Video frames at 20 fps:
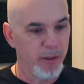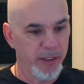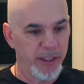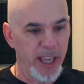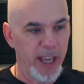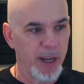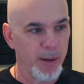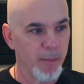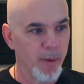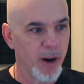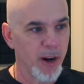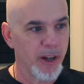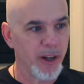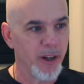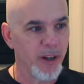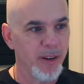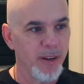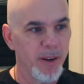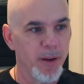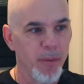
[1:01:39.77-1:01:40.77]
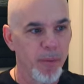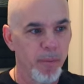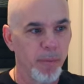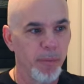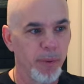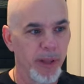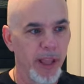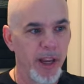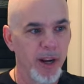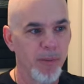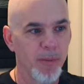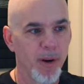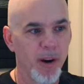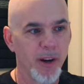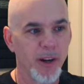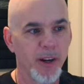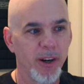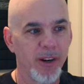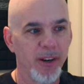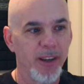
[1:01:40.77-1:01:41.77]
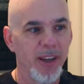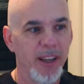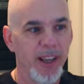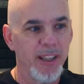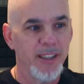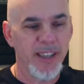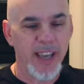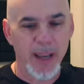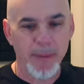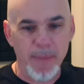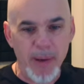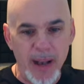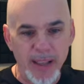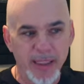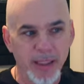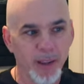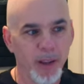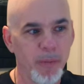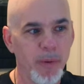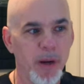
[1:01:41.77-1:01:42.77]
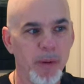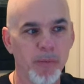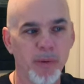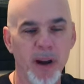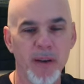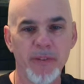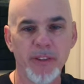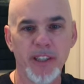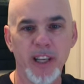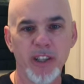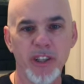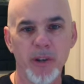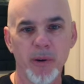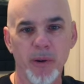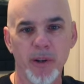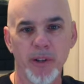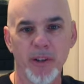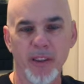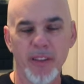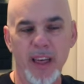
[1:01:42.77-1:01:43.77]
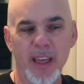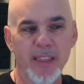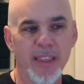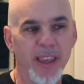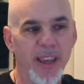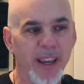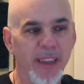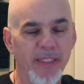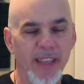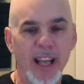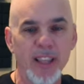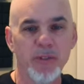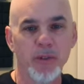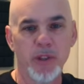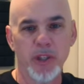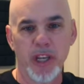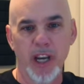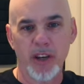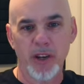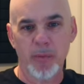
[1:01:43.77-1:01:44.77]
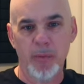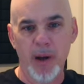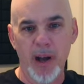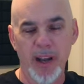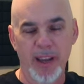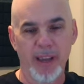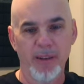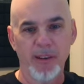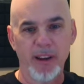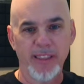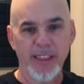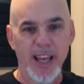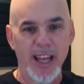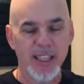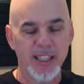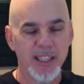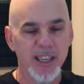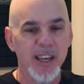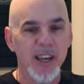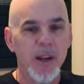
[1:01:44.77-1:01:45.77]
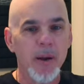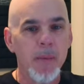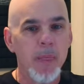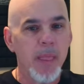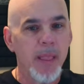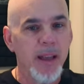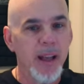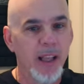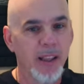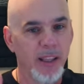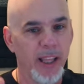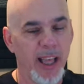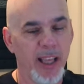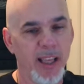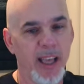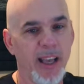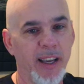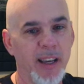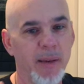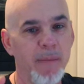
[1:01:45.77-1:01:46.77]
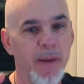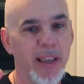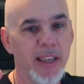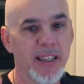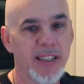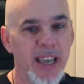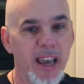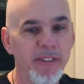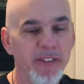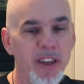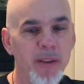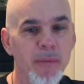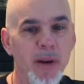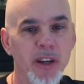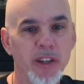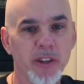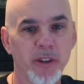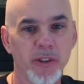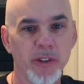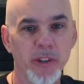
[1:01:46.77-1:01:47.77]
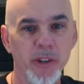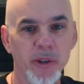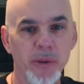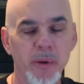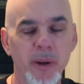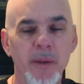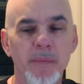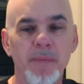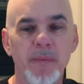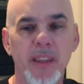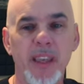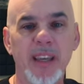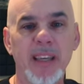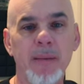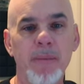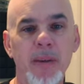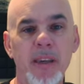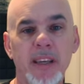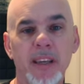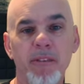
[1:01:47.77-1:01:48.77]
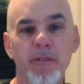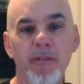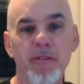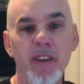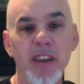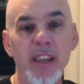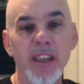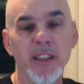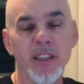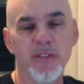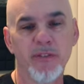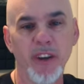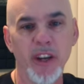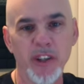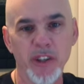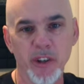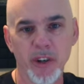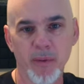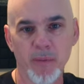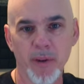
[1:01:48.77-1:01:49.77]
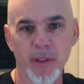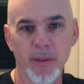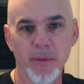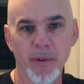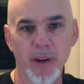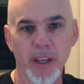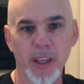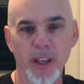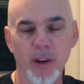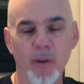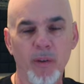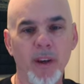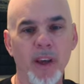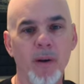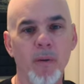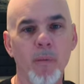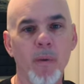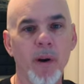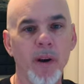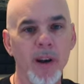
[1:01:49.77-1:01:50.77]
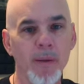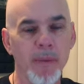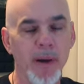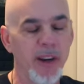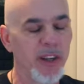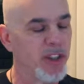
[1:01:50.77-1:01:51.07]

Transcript: take a marker, play your marker, take back the little bit of profit that you earned on that thing, and that's what you got in your pocket, right? That's it, it can be a safety measure too. It can be a convenience feature number three. You don't got to worry about it.